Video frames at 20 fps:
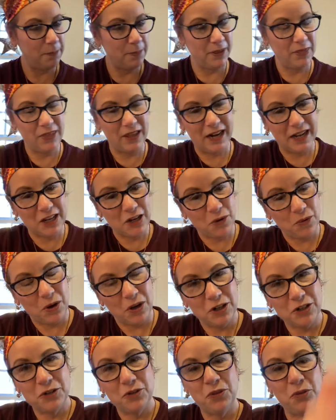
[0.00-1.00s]
and then I go
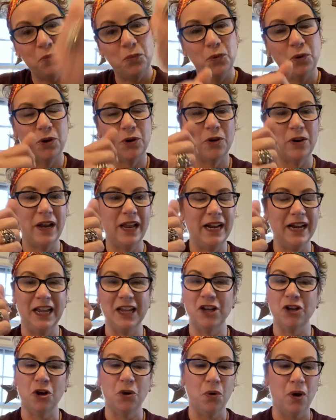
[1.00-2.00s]
under the water, and I
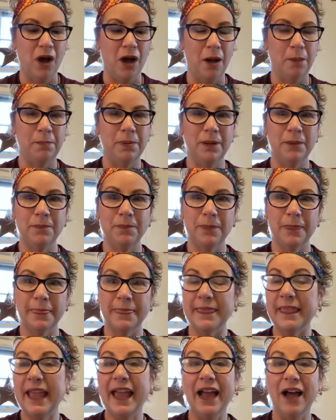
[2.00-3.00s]
go up.
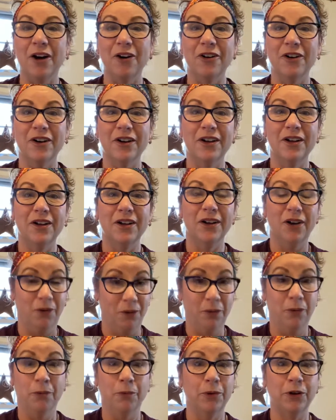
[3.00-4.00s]
Now,
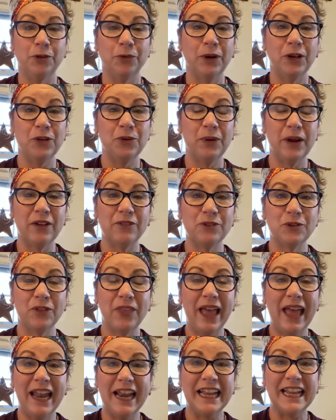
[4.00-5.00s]
what do I do after
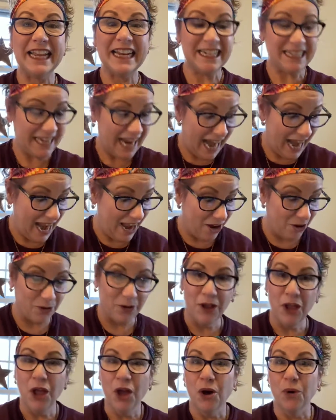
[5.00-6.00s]
that? I get a towel.
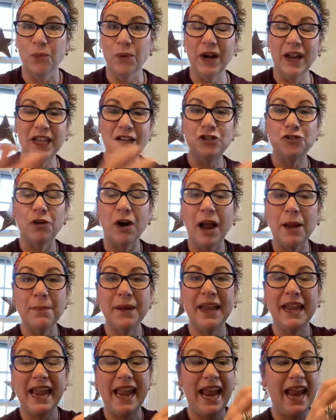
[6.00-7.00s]
When I dry
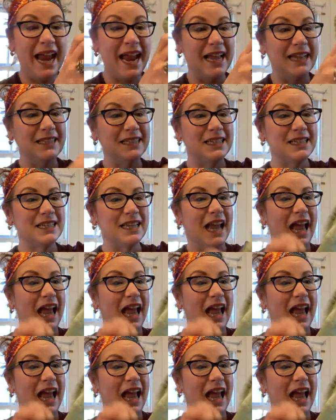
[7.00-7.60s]
my hands,